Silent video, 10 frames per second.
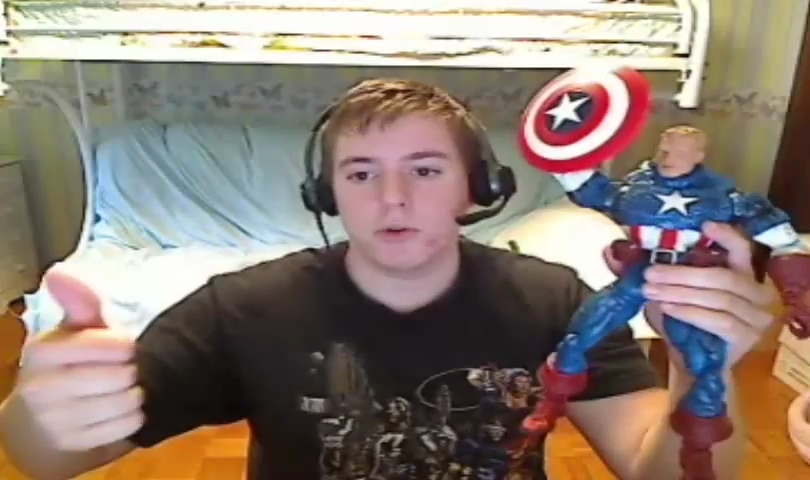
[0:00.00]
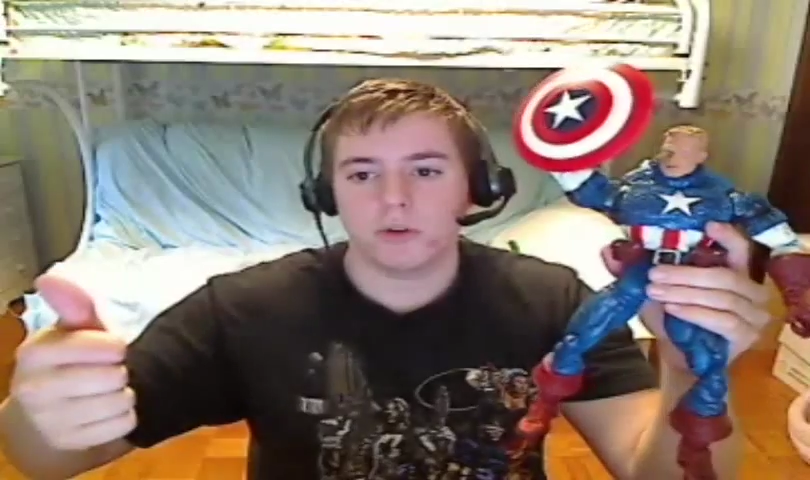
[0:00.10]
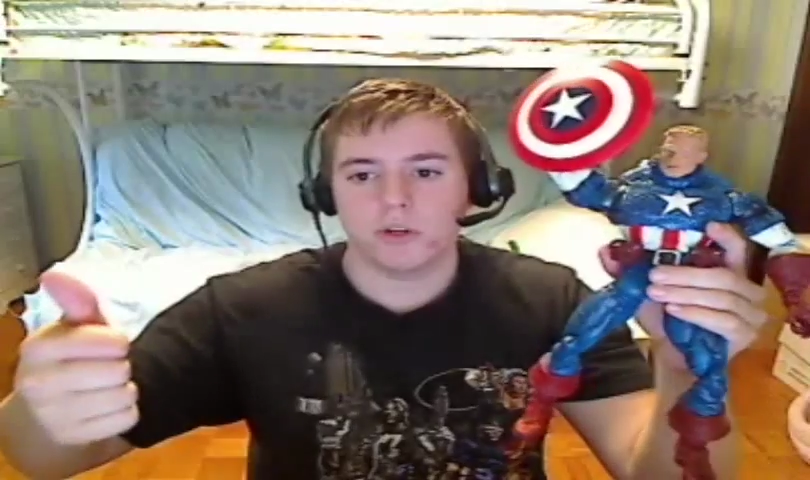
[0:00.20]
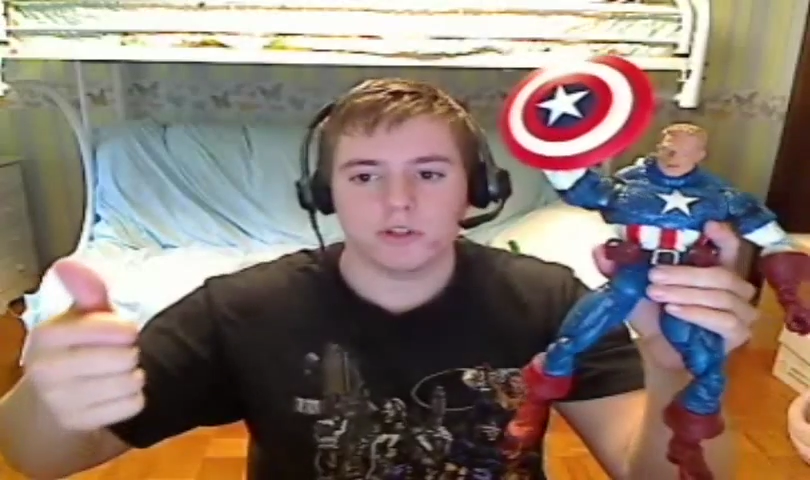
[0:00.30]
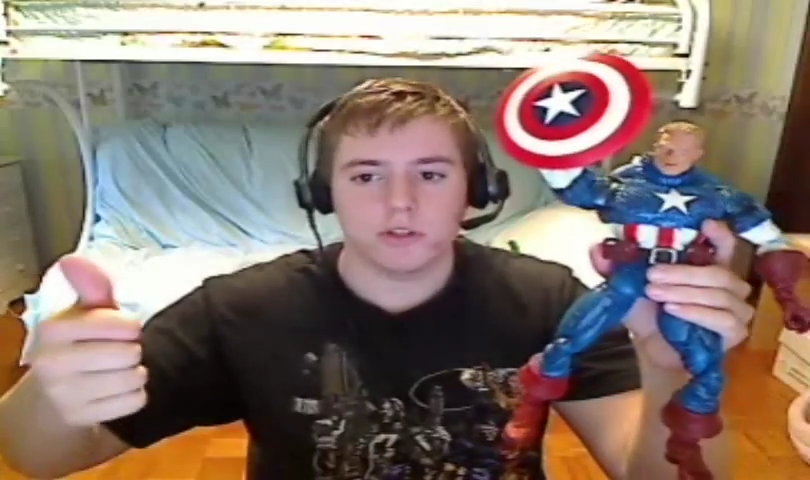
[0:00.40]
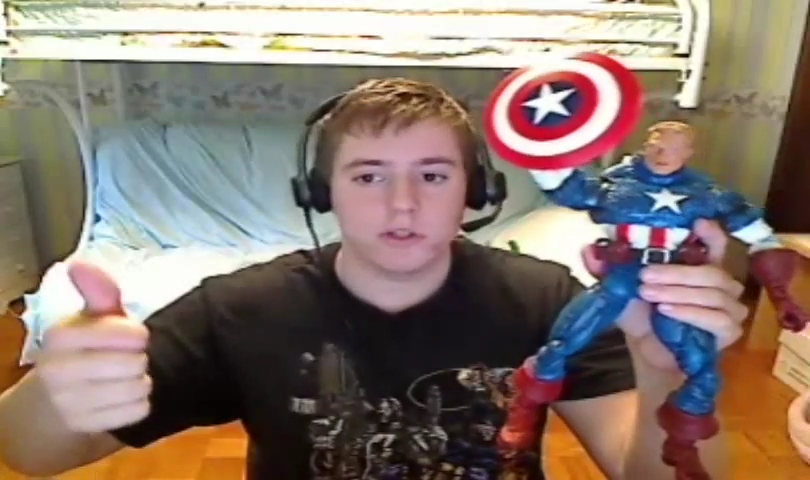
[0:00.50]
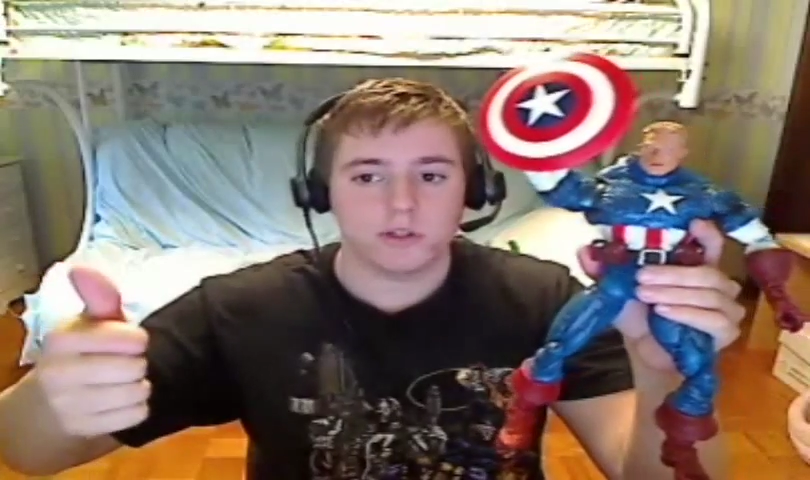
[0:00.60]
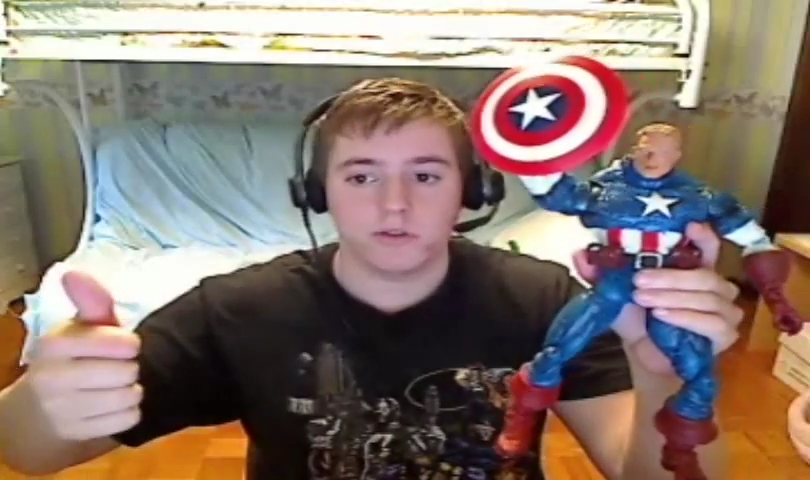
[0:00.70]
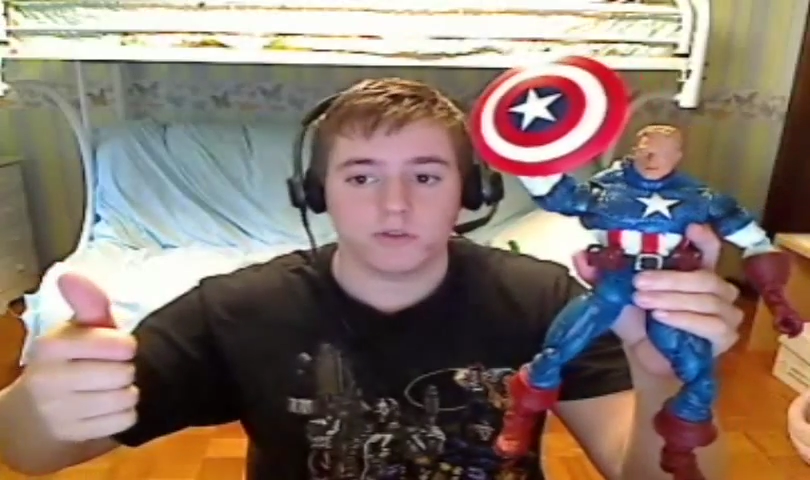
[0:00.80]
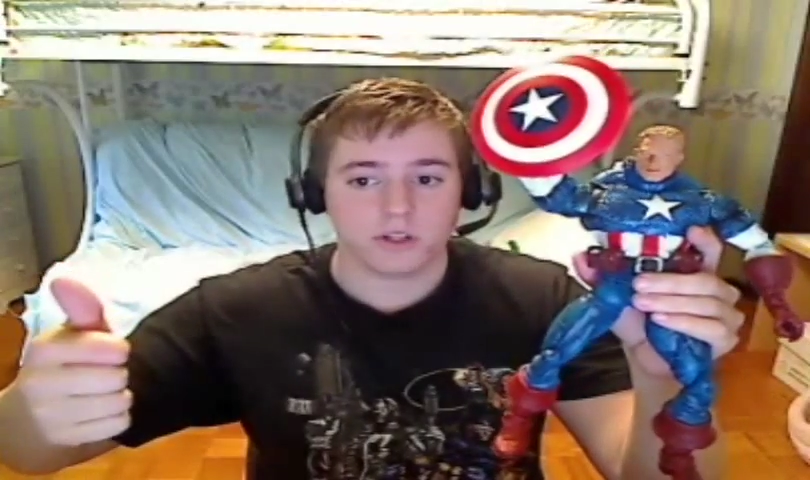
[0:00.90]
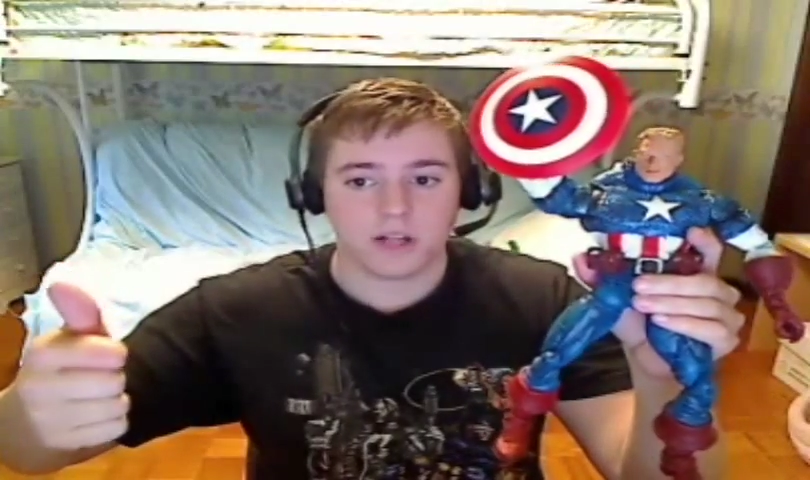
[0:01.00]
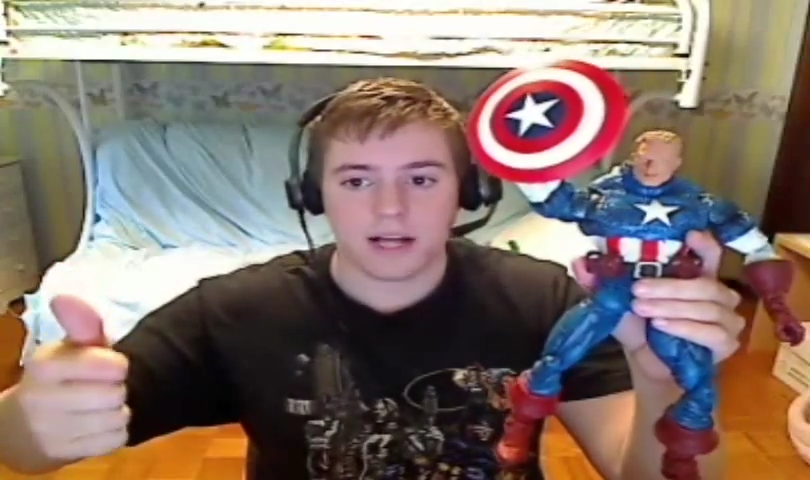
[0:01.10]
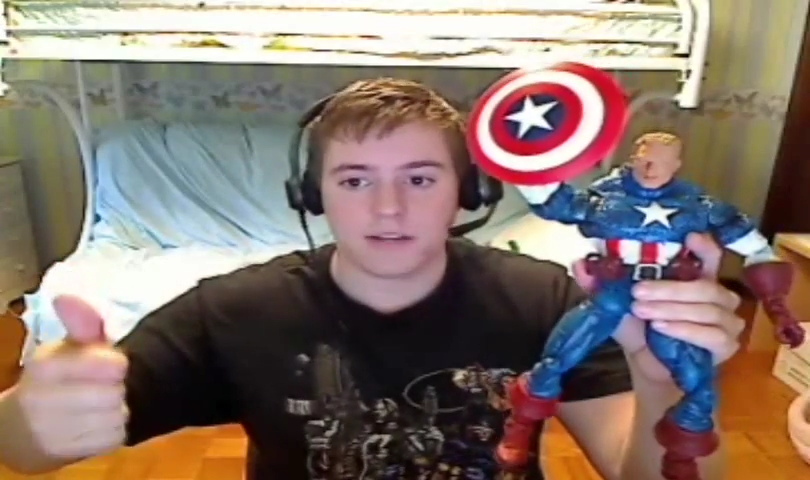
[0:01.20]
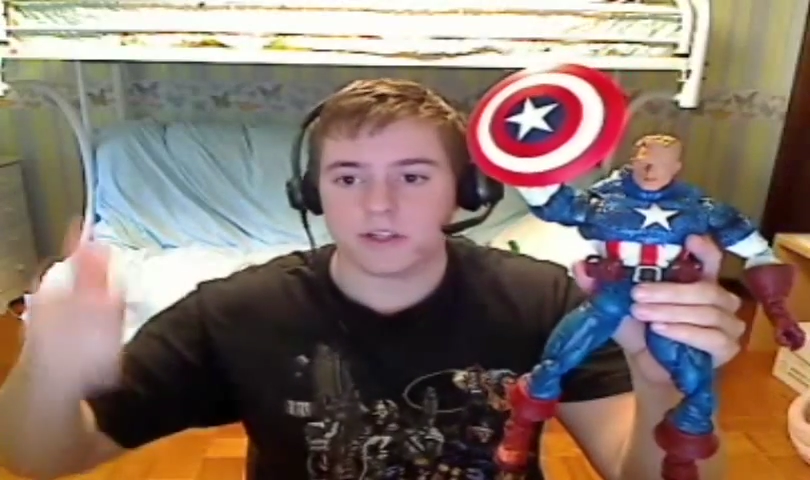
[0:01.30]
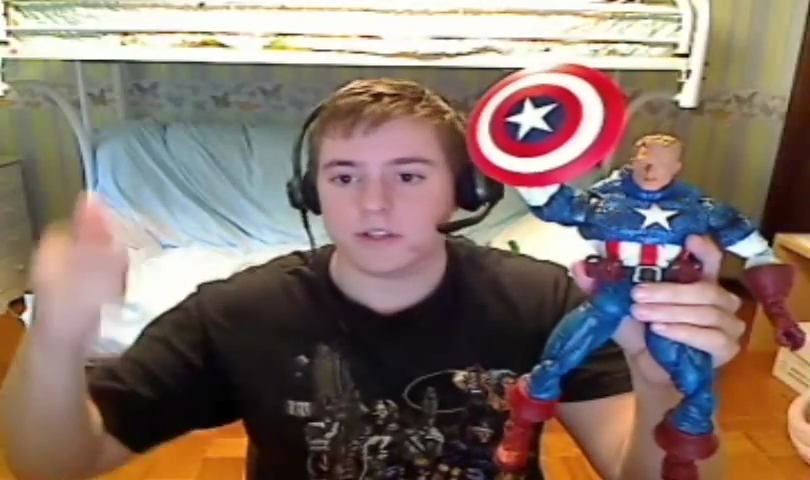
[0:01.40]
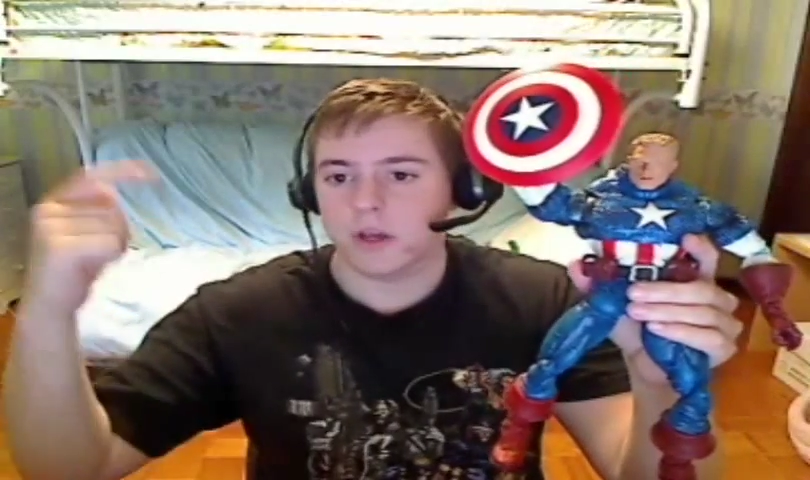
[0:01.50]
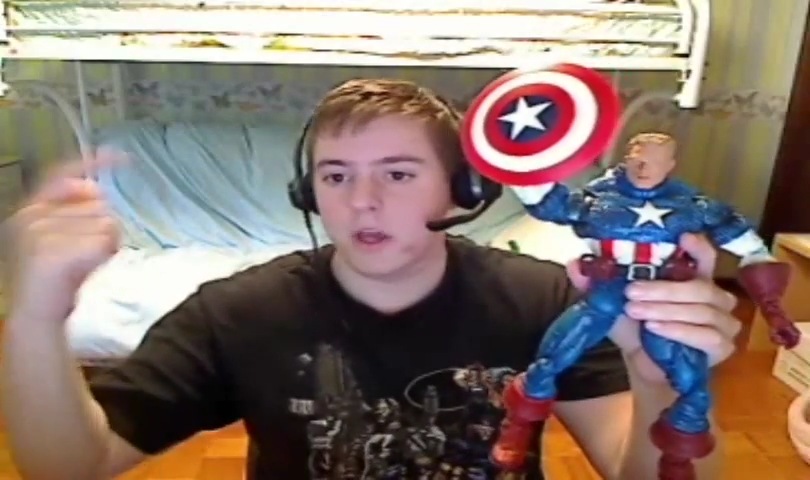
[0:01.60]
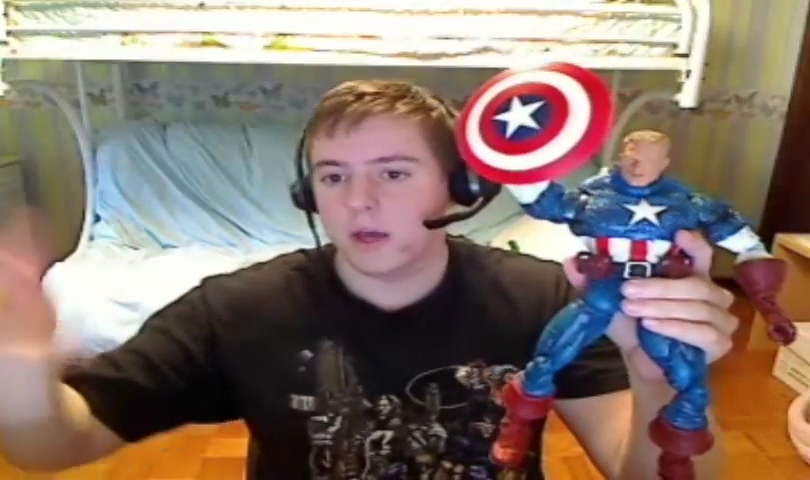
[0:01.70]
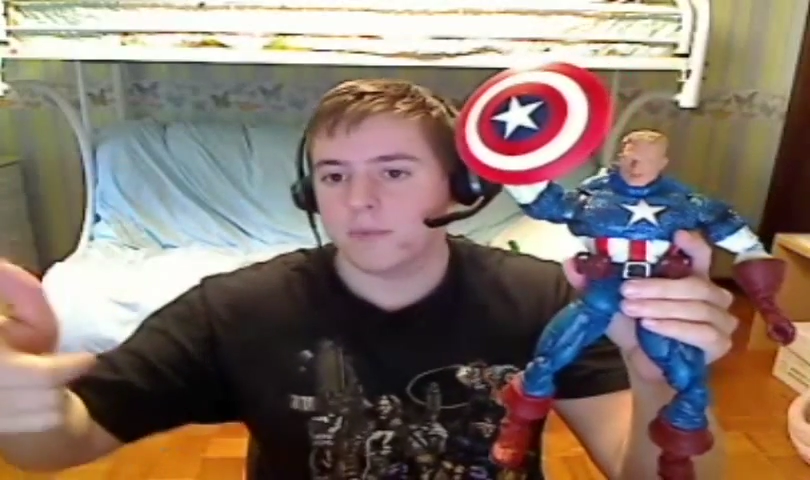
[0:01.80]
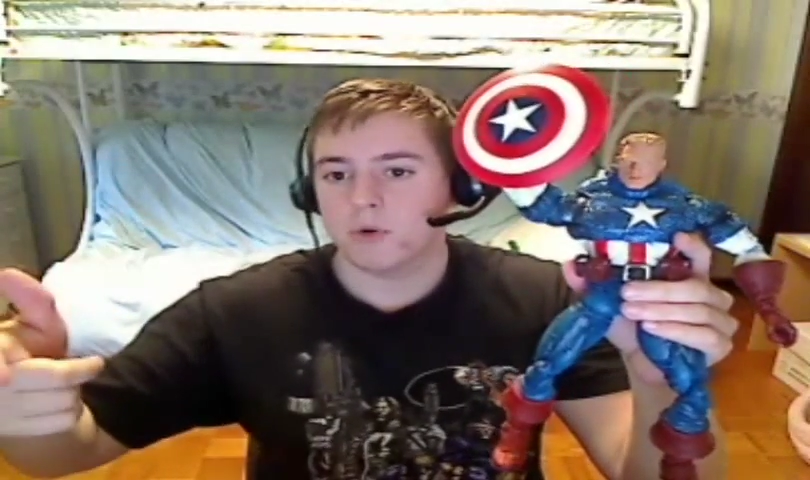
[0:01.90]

who do DC Universe Classics,